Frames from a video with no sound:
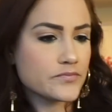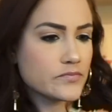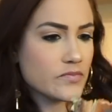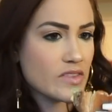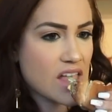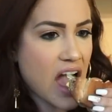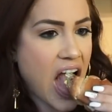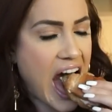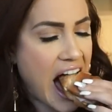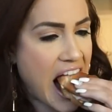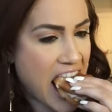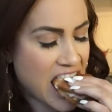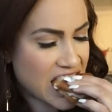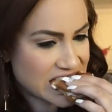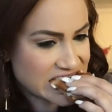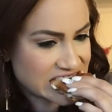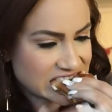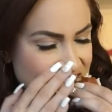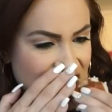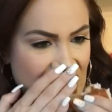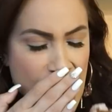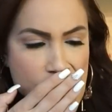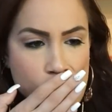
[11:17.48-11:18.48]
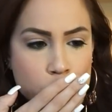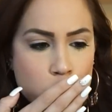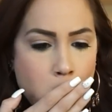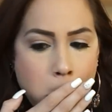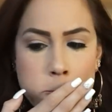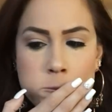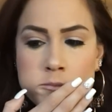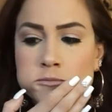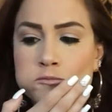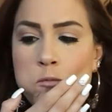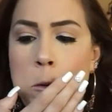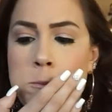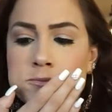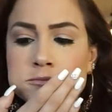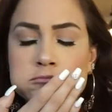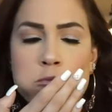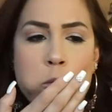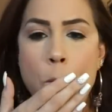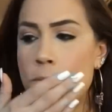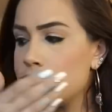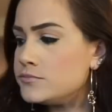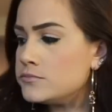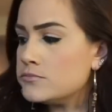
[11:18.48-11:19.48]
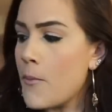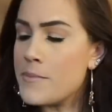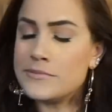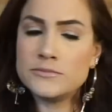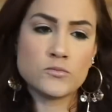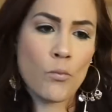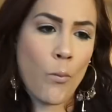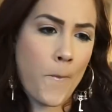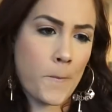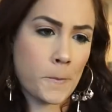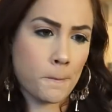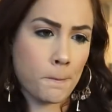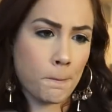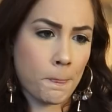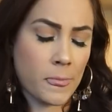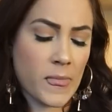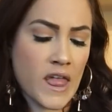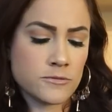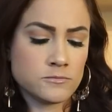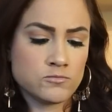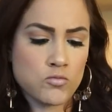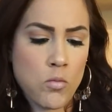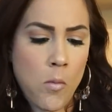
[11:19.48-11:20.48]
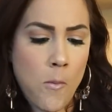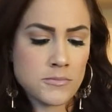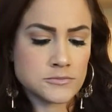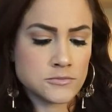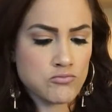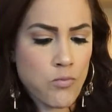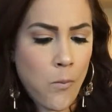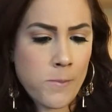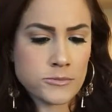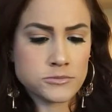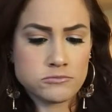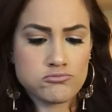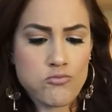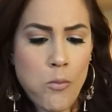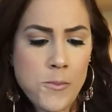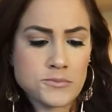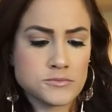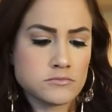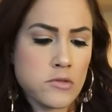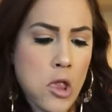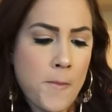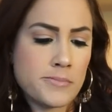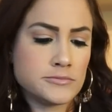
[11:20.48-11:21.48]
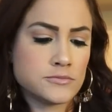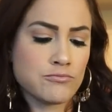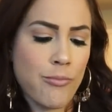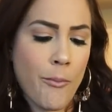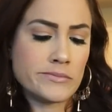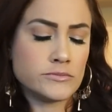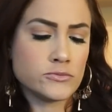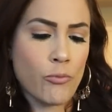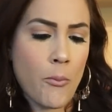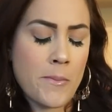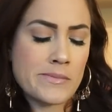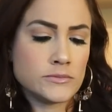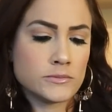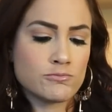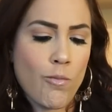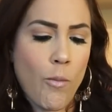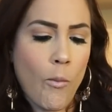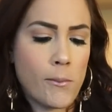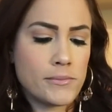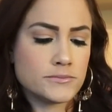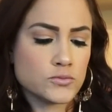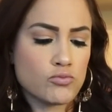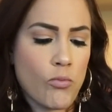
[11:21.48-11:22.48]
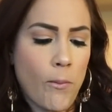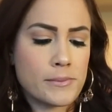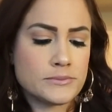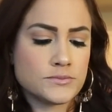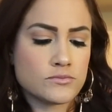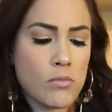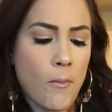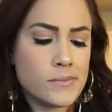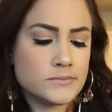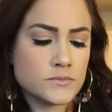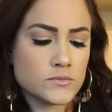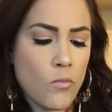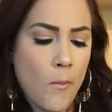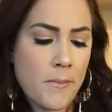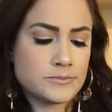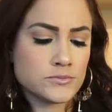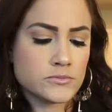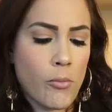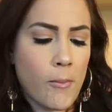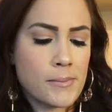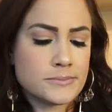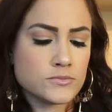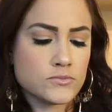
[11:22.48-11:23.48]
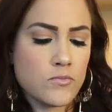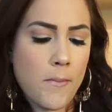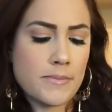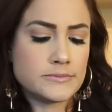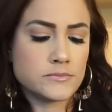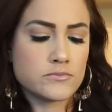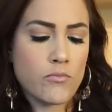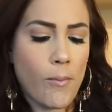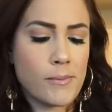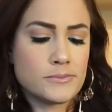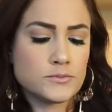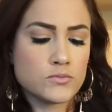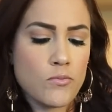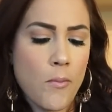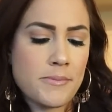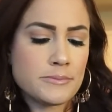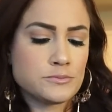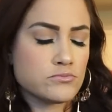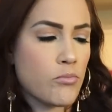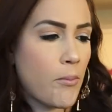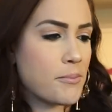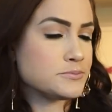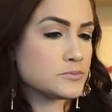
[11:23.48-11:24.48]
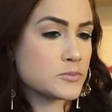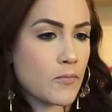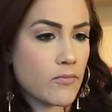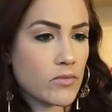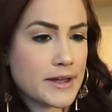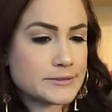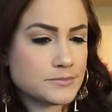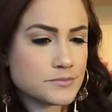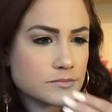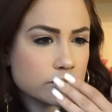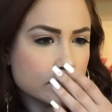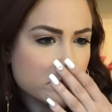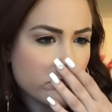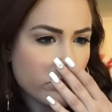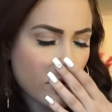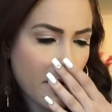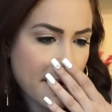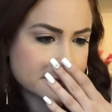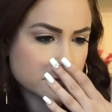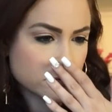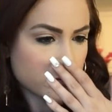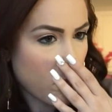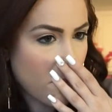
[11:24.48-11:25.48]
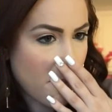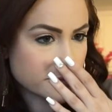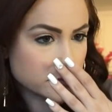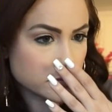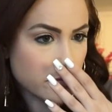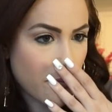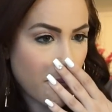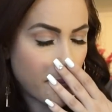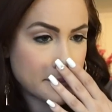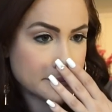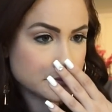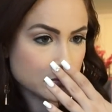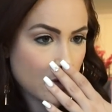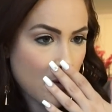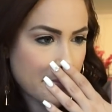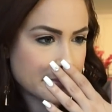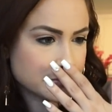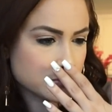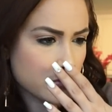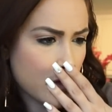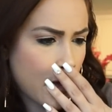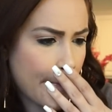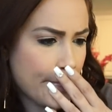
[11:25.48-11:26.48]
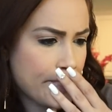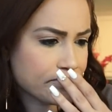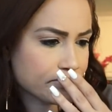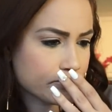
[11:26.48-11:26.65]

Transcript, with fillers: Hey guys, what's up? What's good? Welcome back to my channel. This is the first video in the new year on my channel. Thank you so much for being here, tuning in, starting off the new year with me. Much appreciated. I hope you guys had an incredible New Year's. It's so crazy because every New Year's I just cherish the moment of like the ball dropping and like.